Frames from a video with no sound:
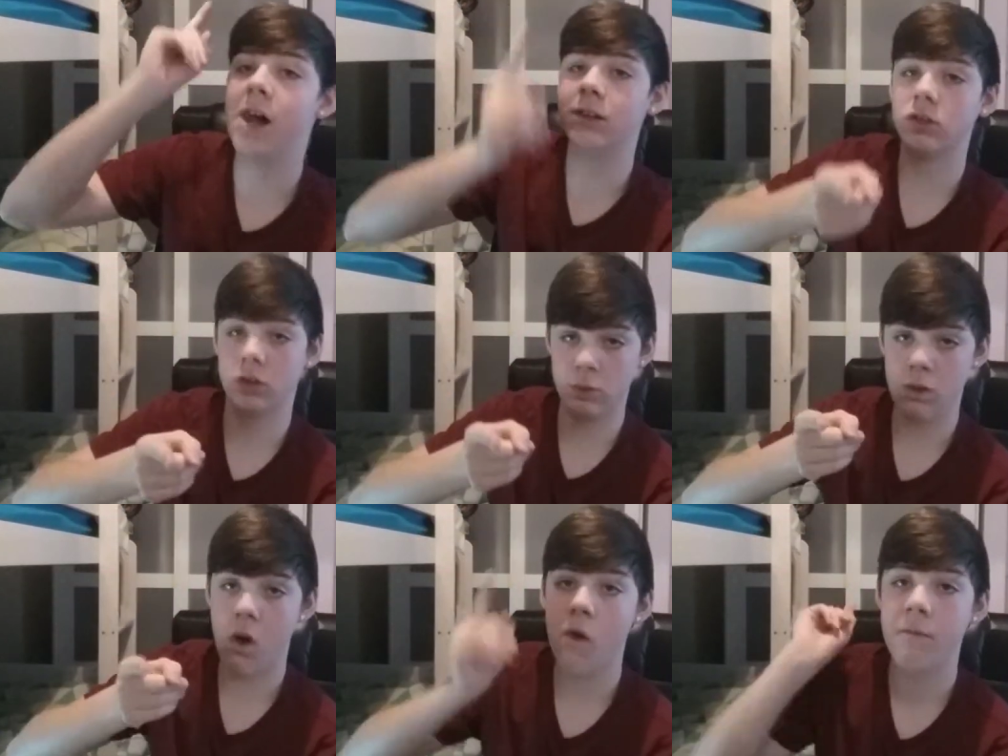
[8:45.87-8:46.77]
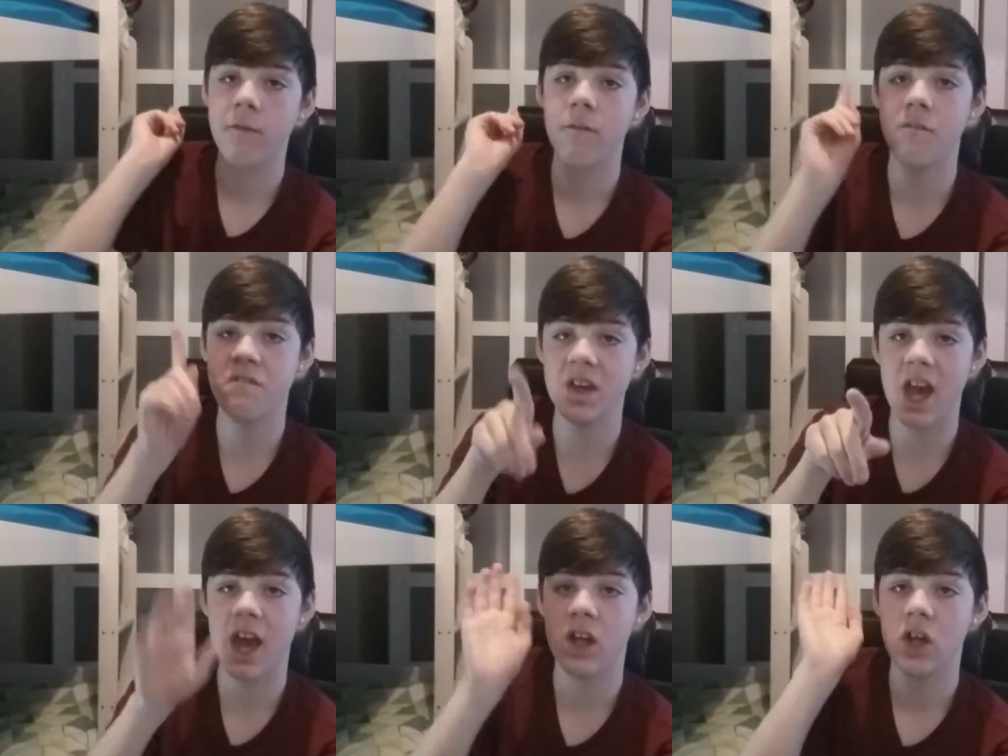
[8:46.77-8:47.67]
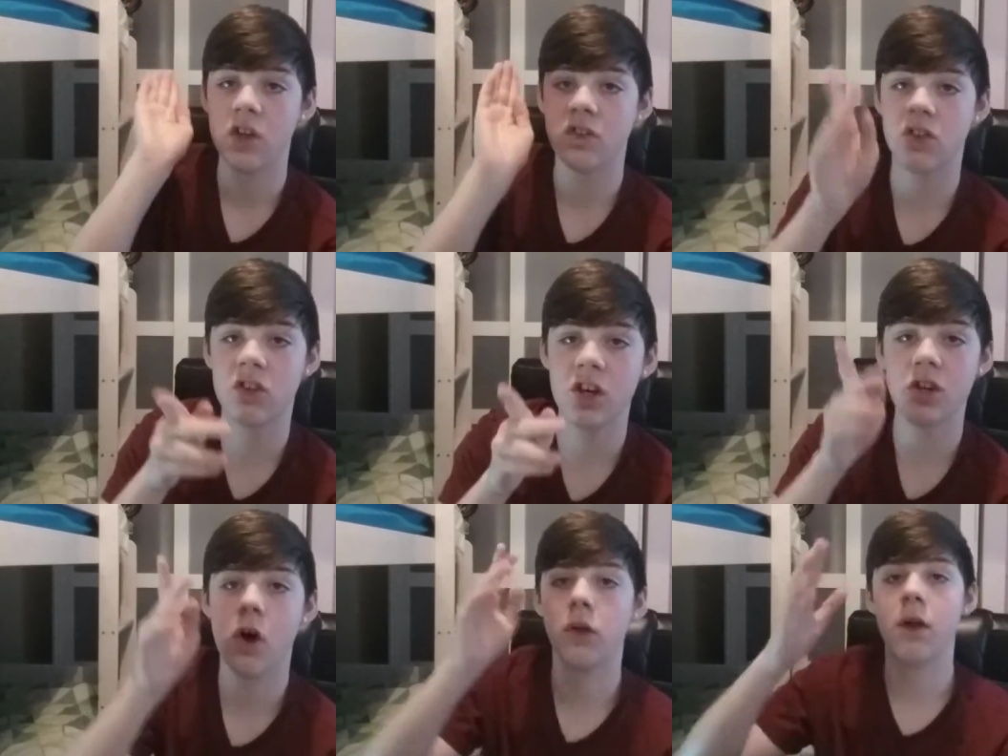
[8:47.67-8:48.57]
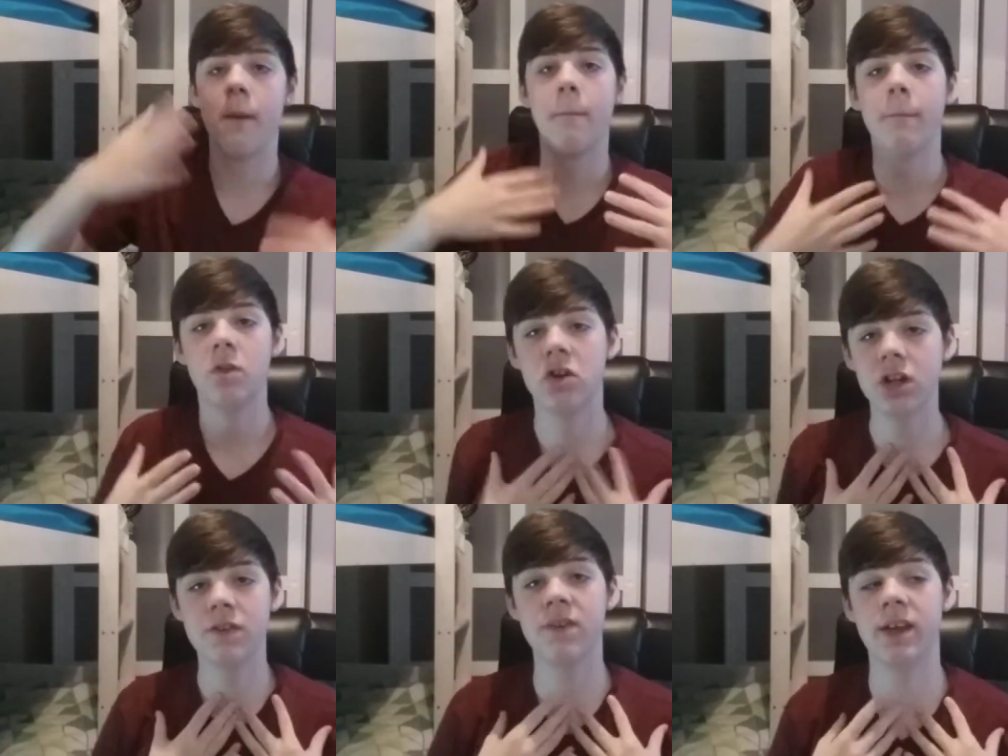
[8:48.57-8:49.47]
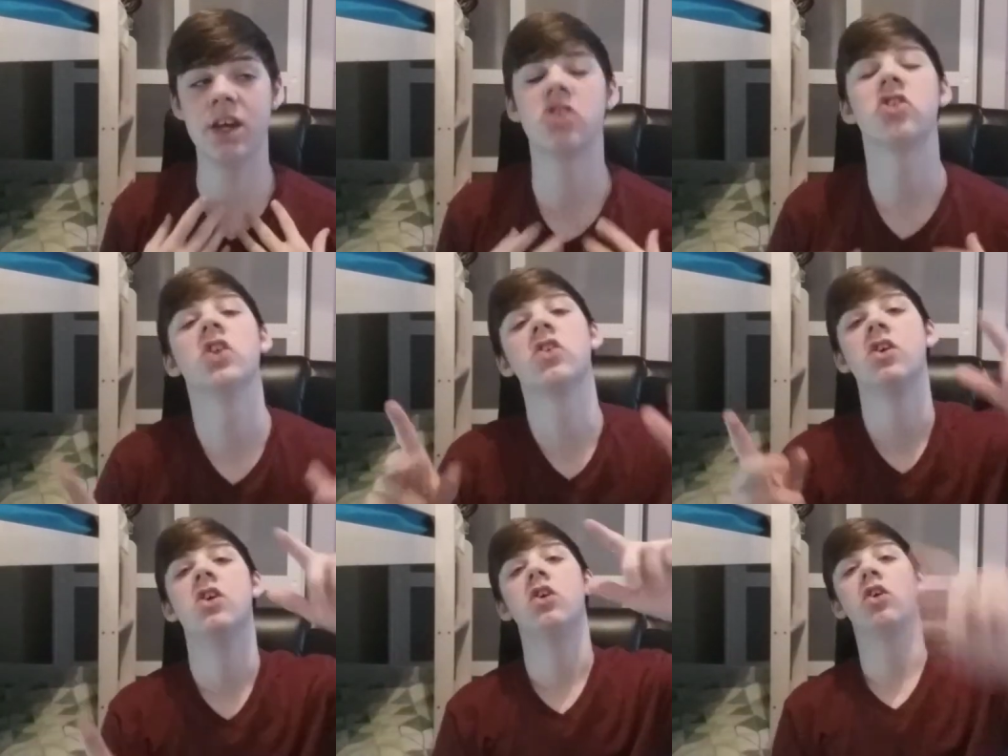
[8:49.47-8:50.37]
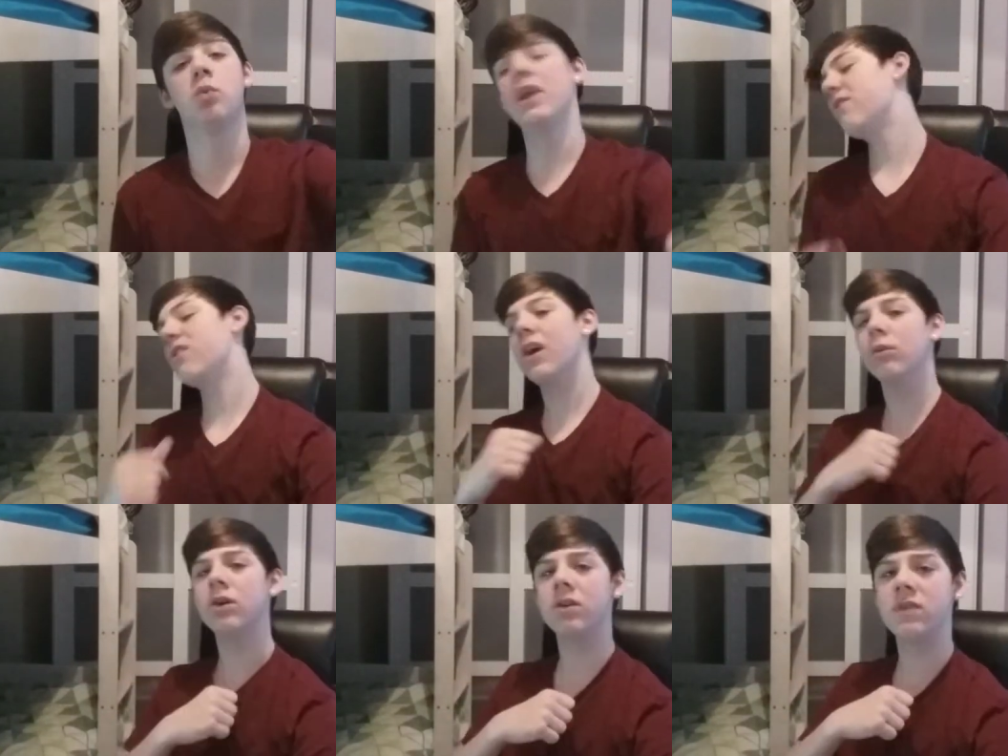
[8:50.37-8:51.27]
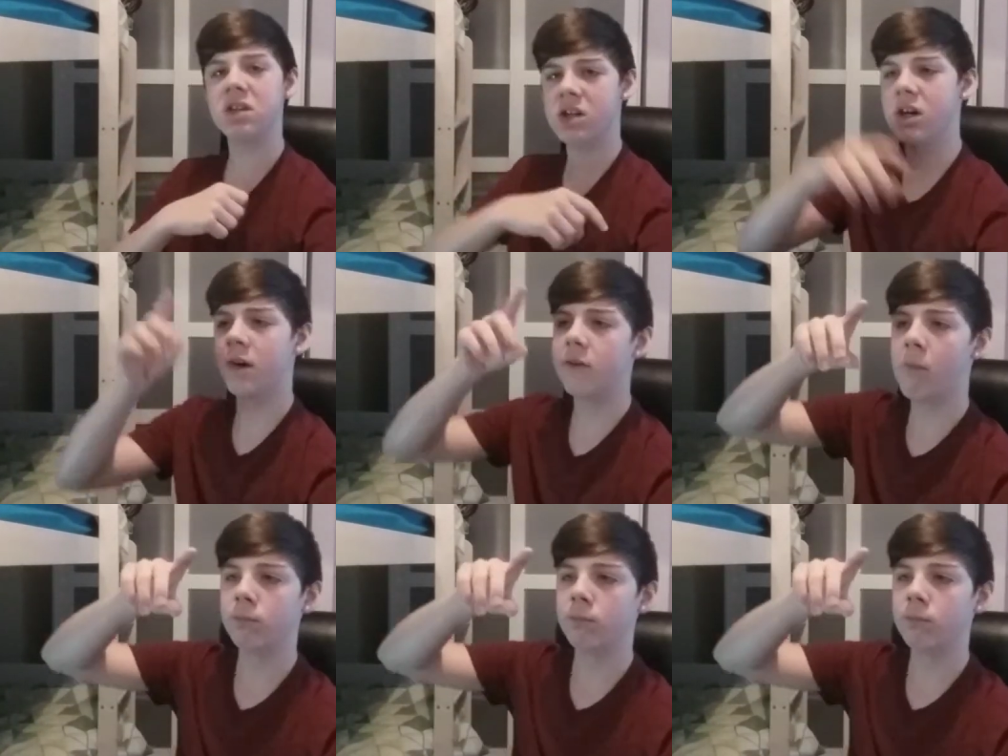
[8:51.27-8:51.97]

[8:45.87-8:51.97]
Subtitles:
and do not forget to turn on the notifications, because whenever I upload a video,